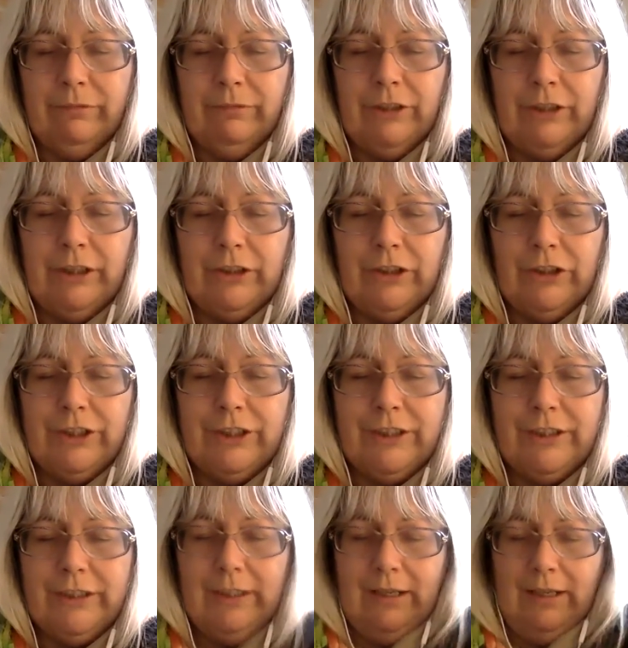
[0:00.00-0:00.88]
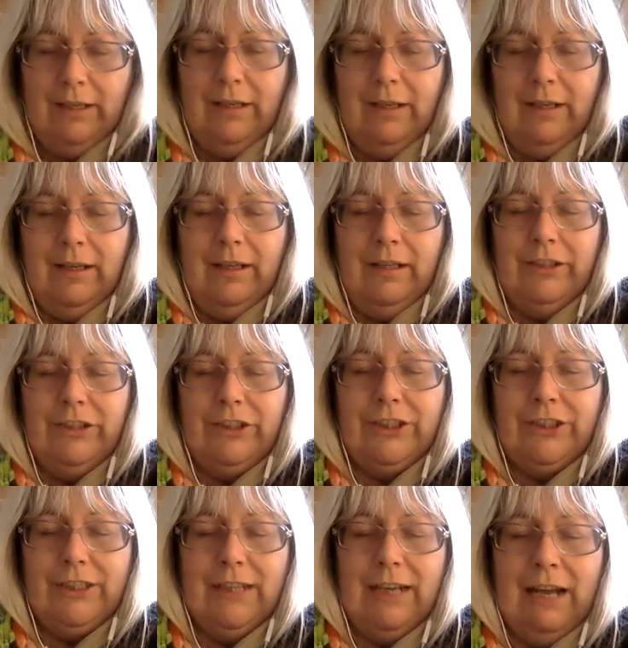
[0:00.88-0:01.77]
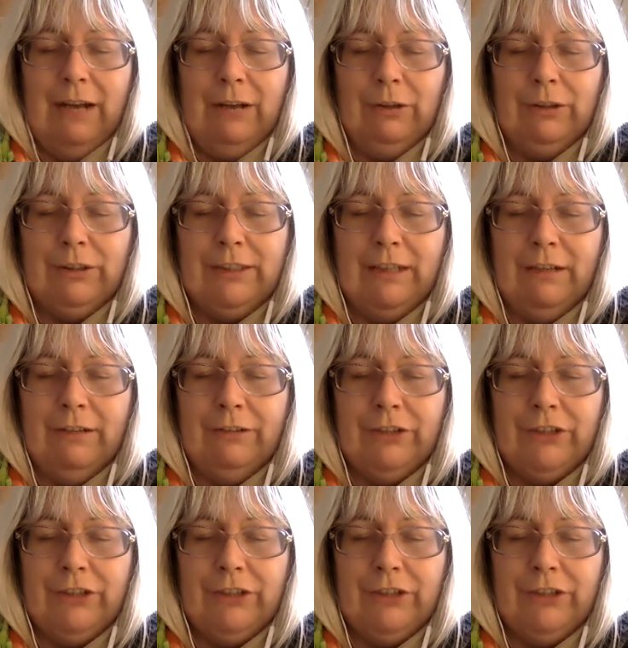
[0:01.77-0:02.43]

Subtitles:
You know, just allow yourself